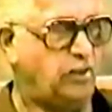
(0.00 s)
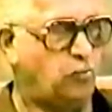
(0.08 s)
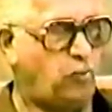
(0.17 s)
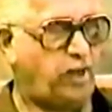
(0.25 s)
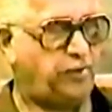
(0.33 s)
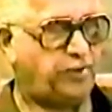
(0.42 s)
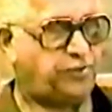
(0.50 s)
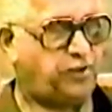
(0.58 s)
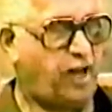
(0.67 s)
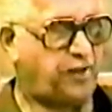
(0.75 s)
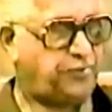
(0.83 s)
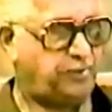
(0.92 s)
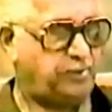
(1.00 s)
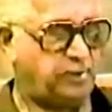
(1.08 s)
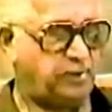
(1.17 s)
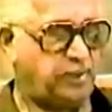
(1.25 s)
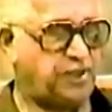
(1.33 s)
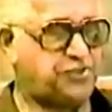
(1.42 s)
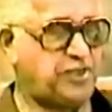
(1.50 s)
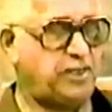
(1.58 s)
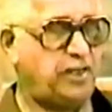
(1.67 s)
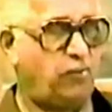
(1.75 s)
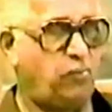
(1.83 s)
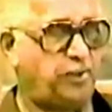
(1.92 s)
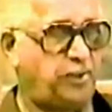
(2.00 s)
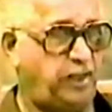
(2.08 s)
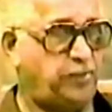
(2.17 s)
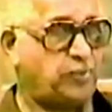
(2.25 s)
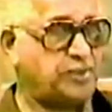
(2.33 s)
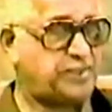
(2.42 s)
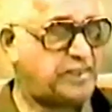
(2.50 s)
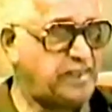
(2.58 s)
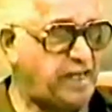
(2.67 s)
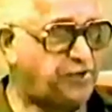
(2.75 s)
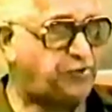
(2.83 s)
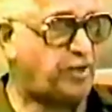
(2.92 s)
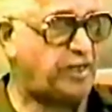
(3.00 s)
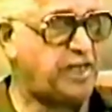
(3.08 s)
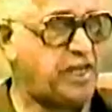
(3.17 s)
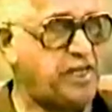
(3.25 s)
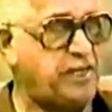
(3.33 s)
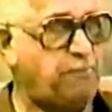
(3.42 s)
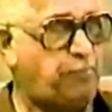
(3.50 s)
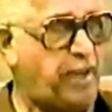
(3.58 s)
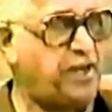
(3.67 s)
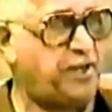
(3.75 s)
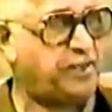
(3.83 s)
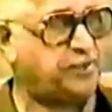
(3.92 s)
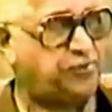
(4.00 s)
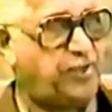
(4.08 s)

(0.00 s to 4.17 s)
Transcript: where that got it was literally independent.